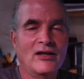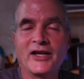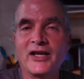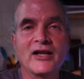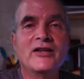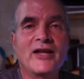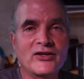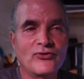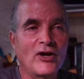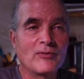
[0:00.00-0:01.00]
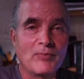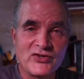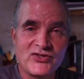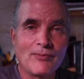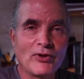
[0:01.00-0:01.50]
like an index fund, be
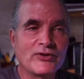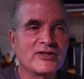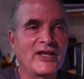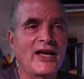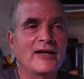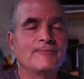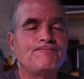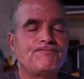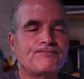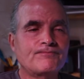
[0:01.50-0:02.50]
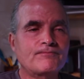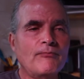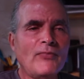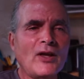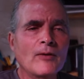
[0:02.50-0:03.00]
similar to that.
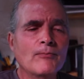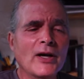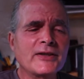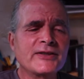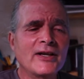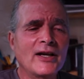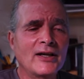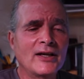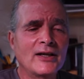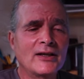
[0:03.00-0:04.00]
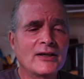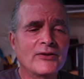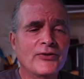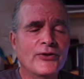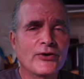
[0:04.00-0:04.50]
But uh,
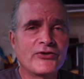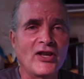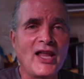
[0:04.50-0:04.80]
there's a